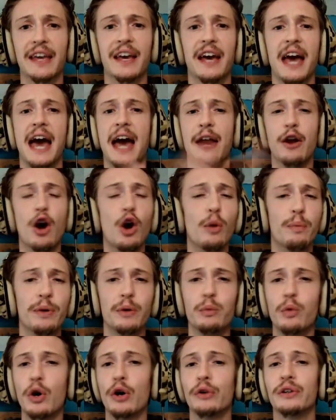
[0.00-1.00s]
and open
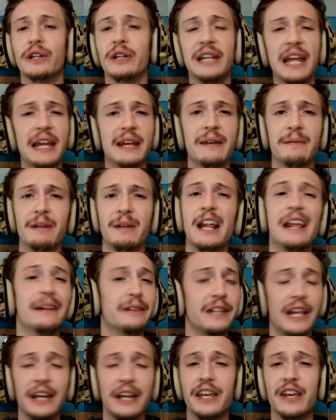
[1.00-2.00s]
world
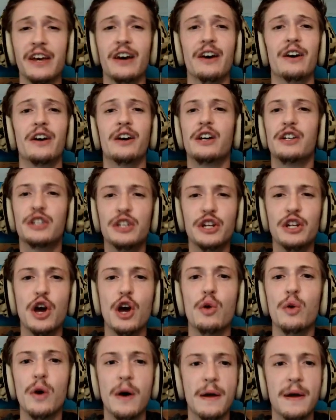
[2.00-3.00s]
linear,
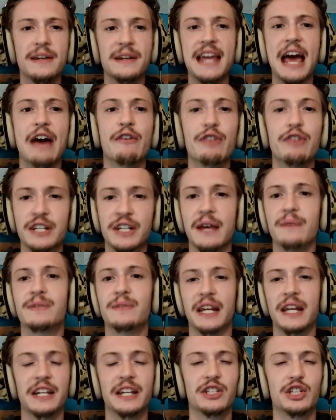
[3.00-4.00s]
narratives, and
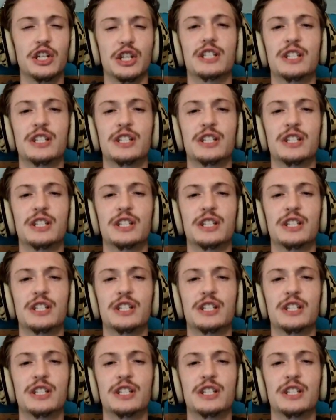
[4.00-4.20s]
it's just,